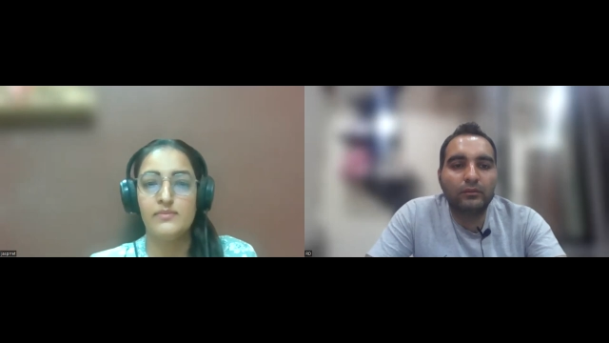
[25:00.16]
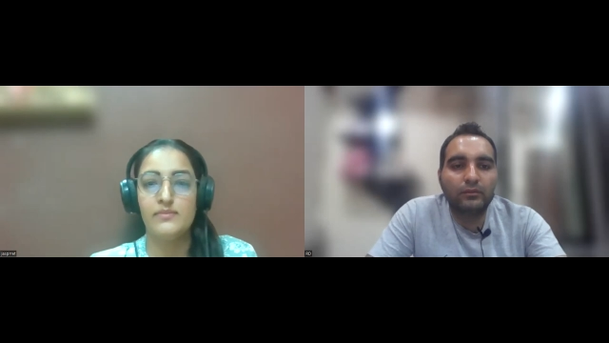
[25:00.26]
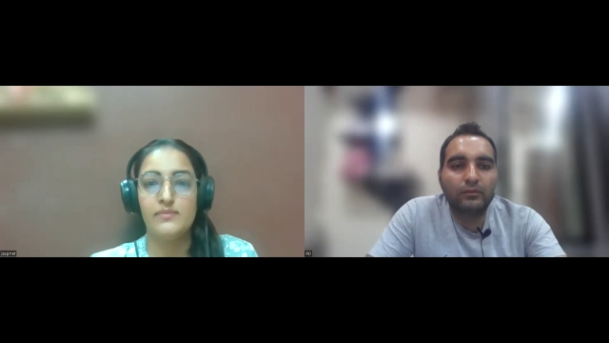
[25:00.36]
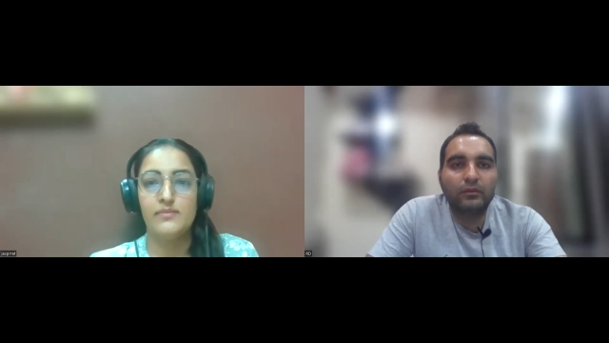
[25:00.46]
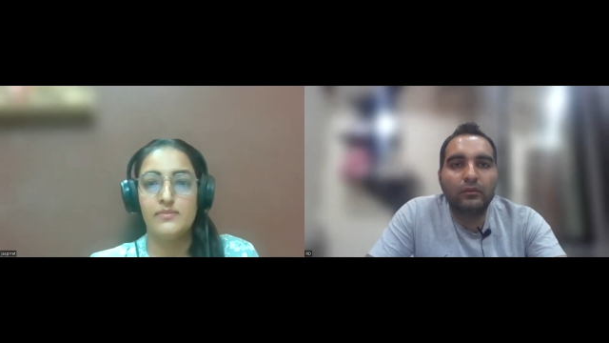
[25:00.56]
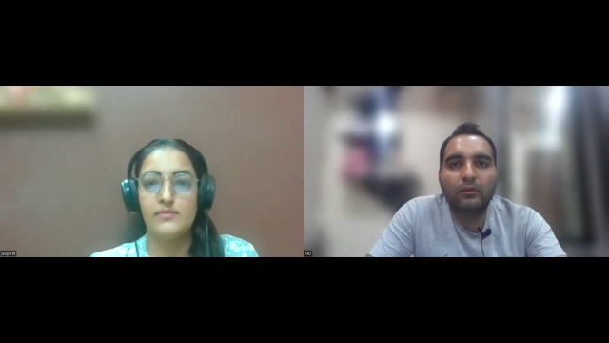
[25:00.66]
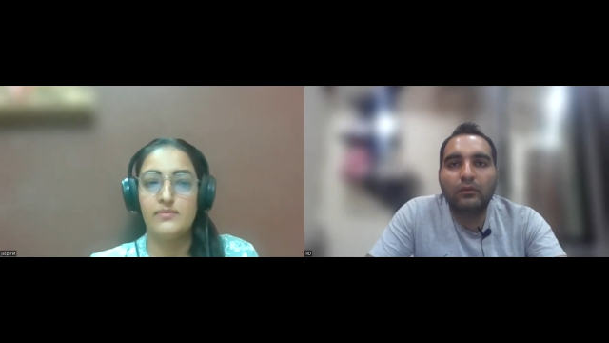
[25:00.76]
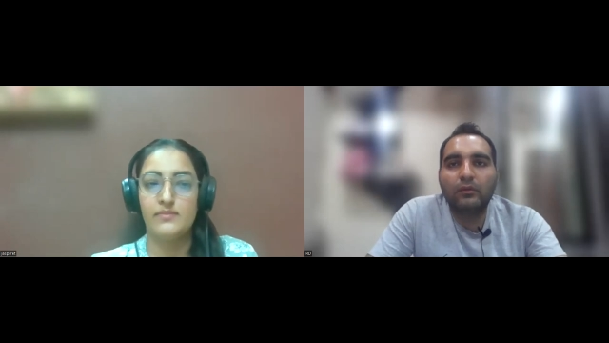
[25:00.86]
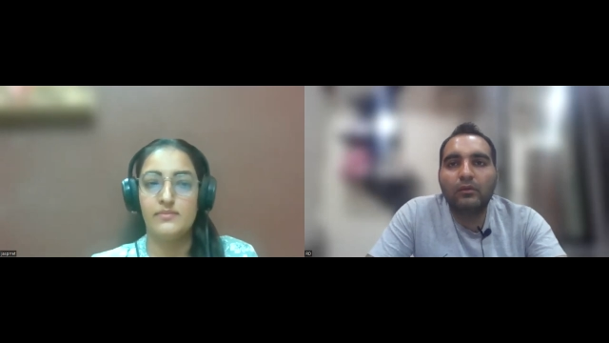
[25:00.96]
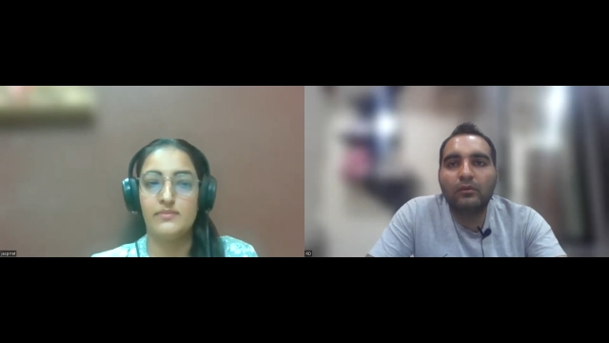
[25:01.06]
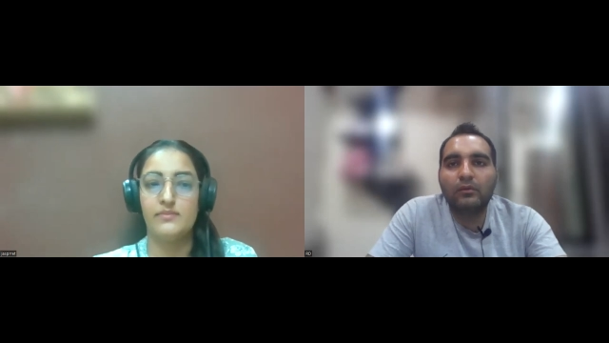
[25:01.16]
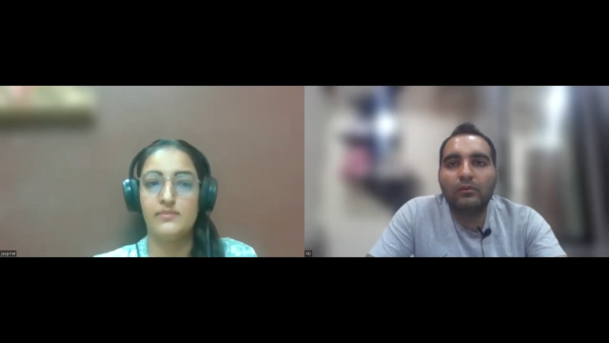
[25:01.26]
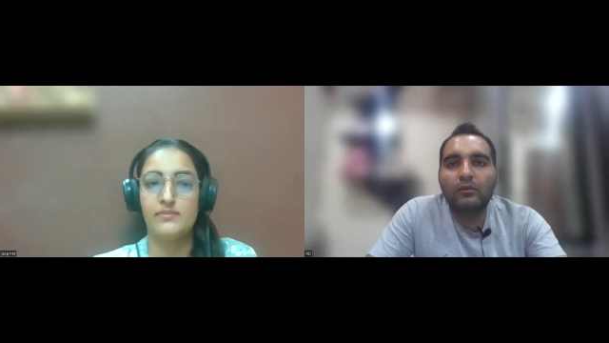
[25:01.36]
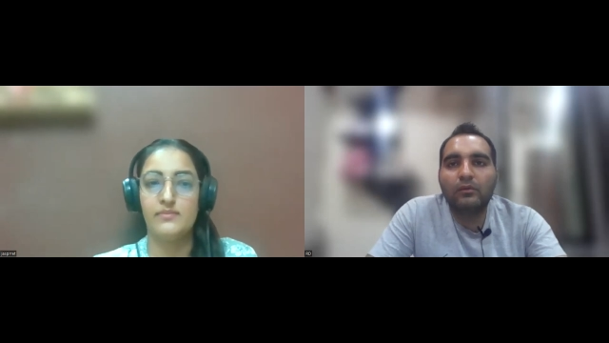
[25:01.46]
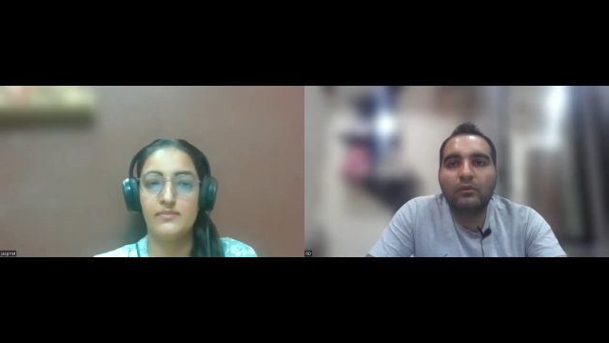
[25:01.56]

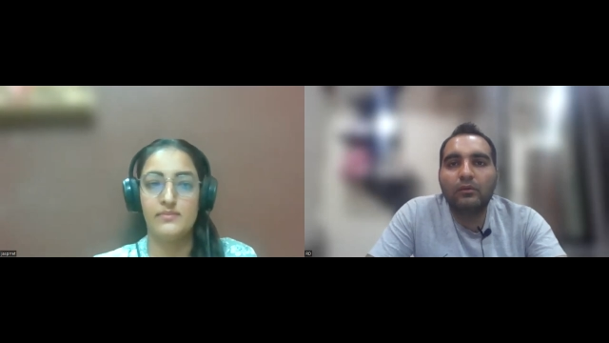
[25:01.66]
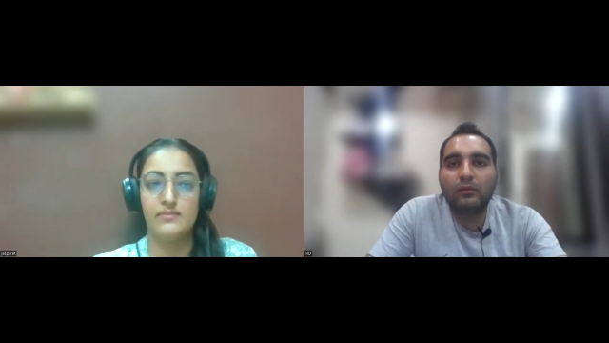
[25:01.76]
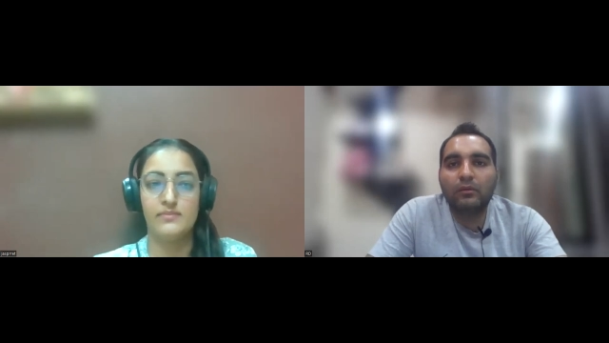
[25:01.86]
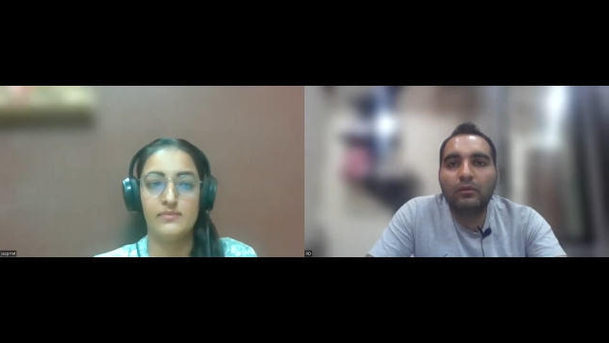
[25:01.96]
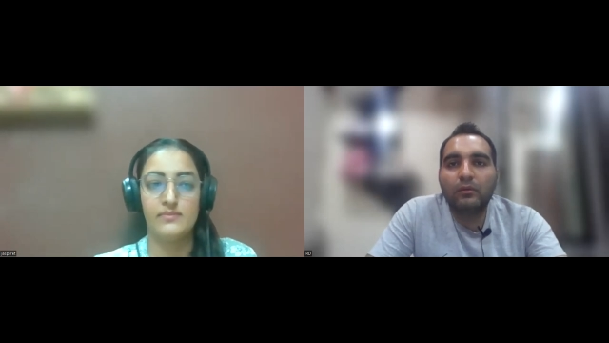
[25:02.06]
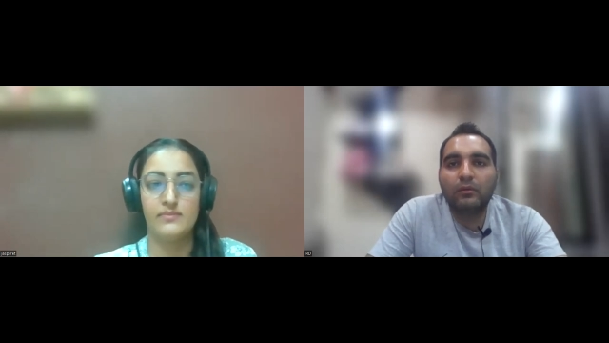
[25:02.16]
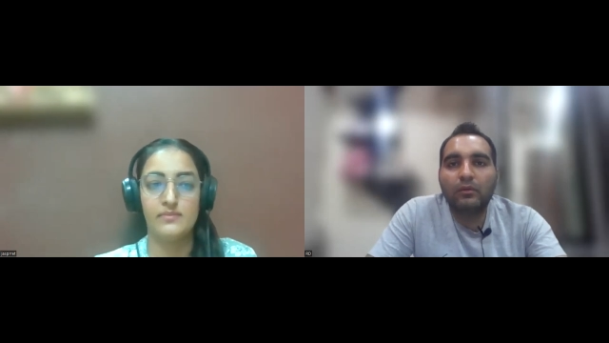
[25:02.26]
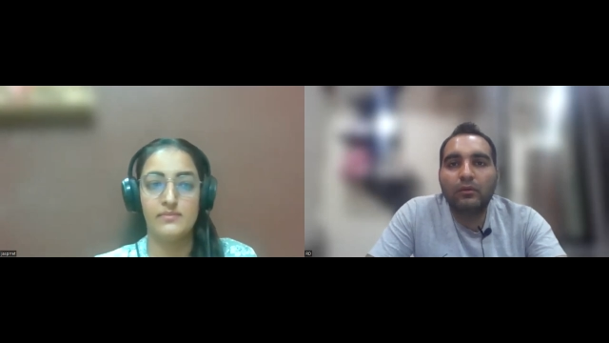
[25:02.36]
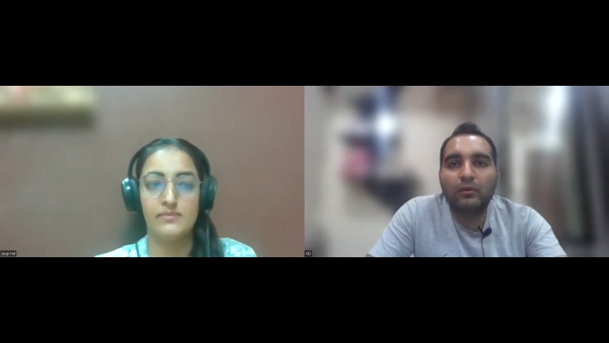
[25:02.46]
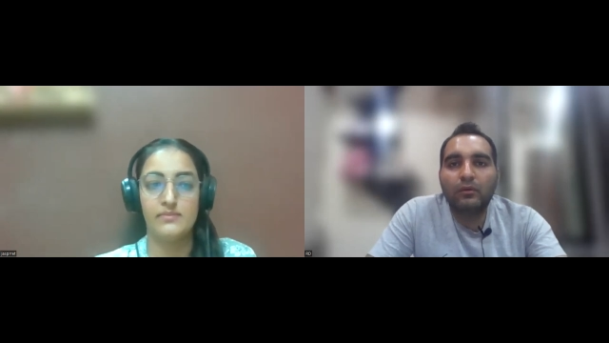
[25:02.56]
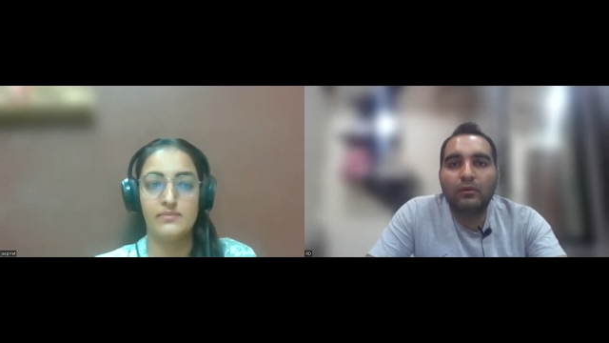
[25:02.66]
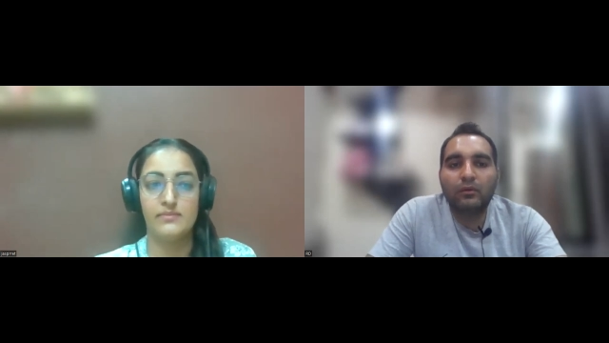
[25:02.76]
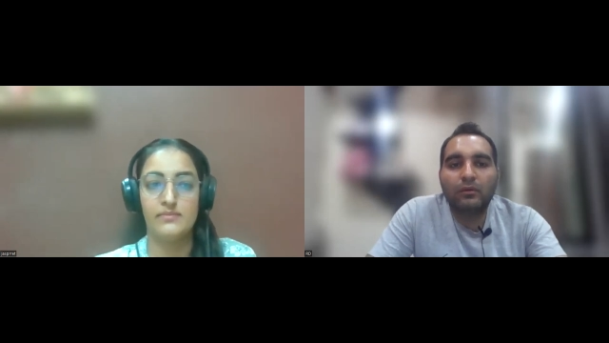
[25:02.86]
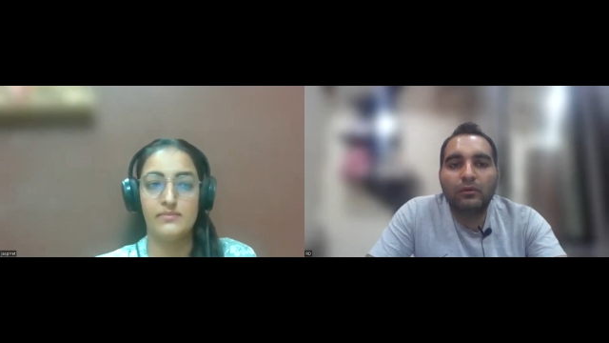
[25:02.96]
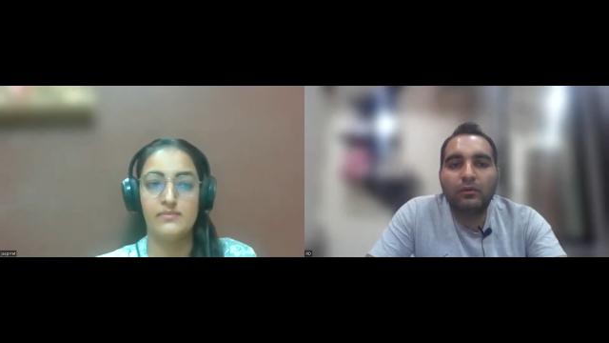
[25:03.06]
Nobody speaks.